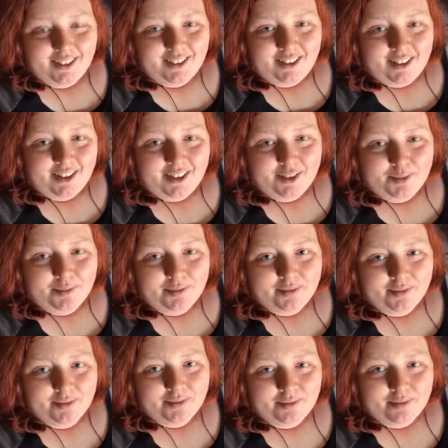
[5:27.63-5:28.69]

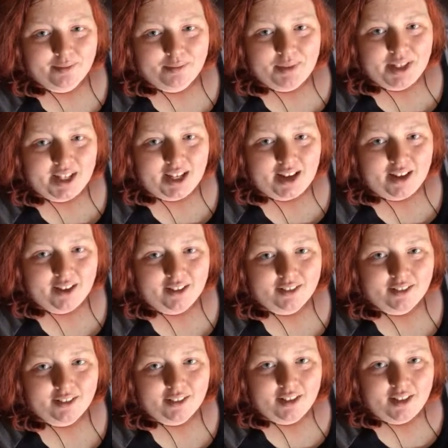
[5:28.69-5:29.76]
But yeah,
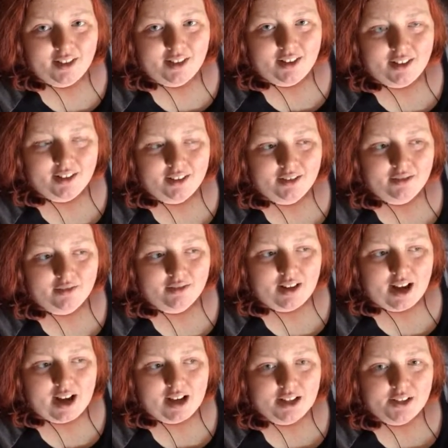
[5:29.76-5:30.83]
and
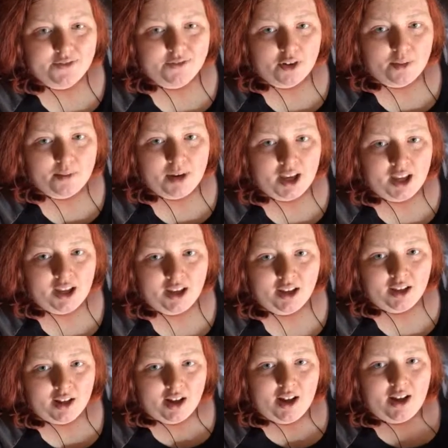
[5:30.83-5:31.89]
as for
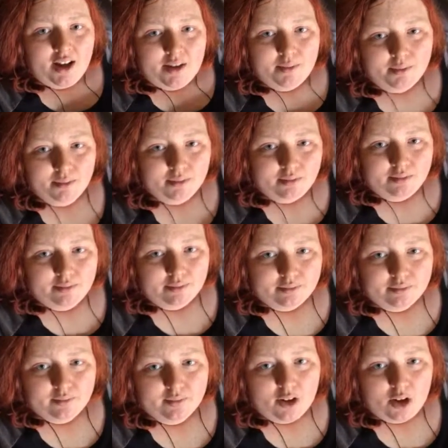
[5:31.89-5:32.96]
me, I'm
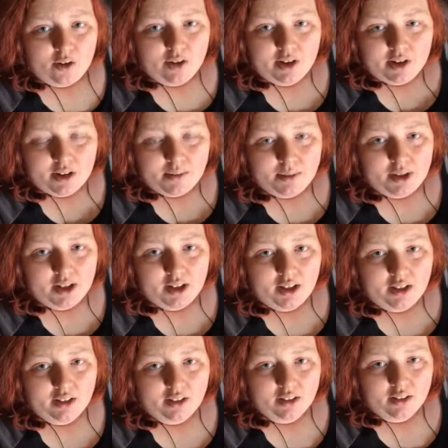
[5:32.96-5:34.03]
going to
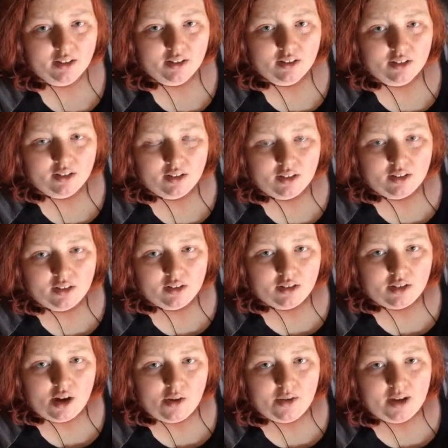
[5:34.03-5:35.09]
be
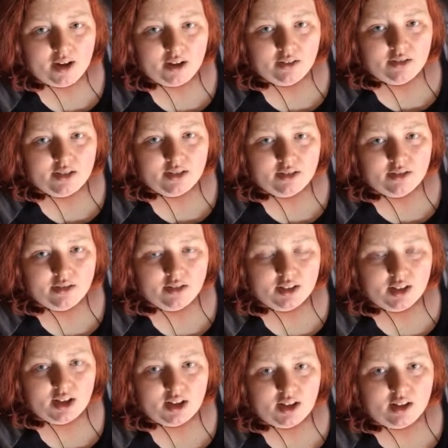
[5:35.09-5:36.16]
going
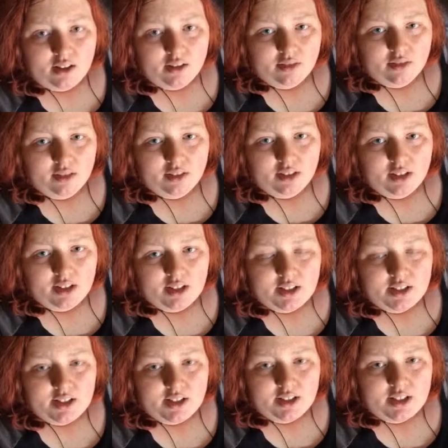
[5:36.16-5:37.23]
to get
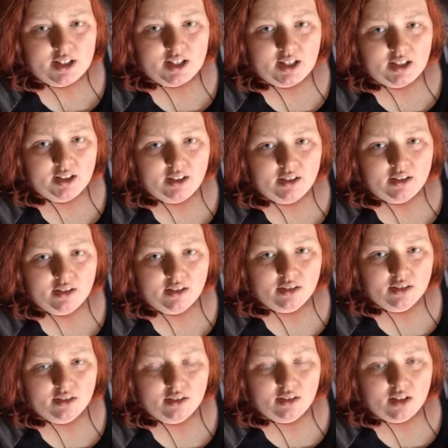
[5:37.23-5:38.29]
ECT
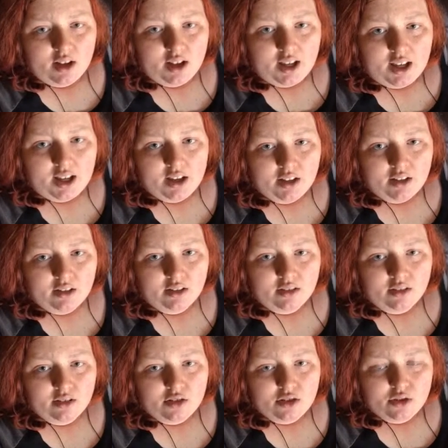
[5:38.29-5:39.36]

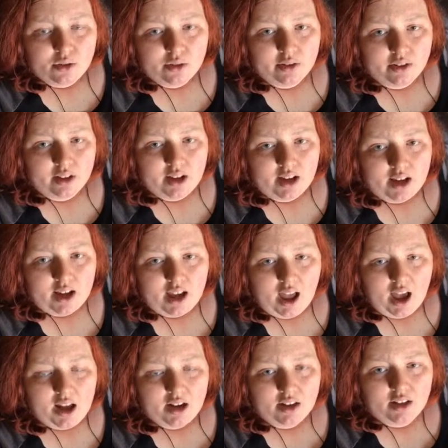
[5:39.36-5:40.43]
again shortly. I
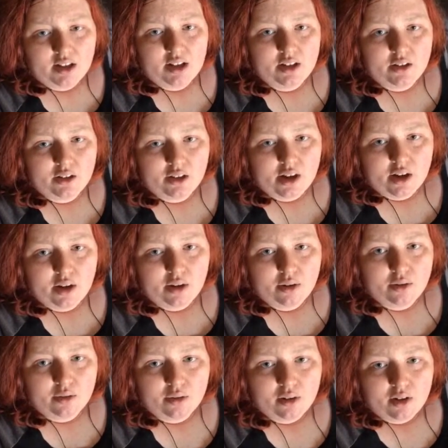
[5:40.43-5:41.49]
had it a year
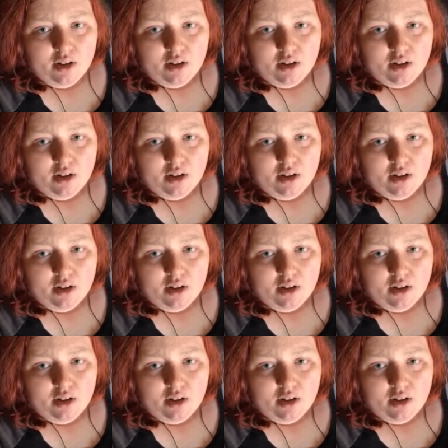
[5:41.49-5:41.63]
ago,